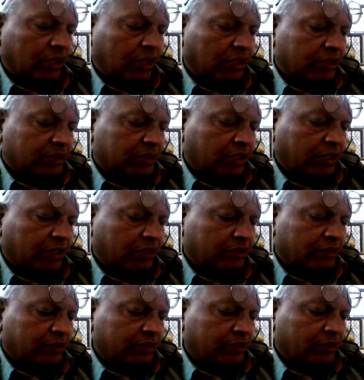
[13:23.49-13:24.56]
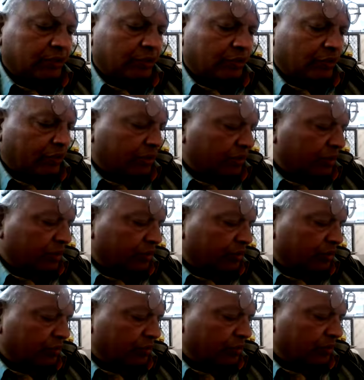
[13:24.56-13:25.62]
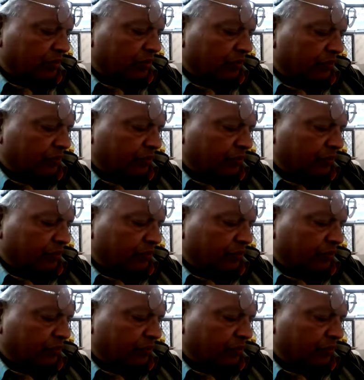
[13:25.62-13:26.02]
at site during execution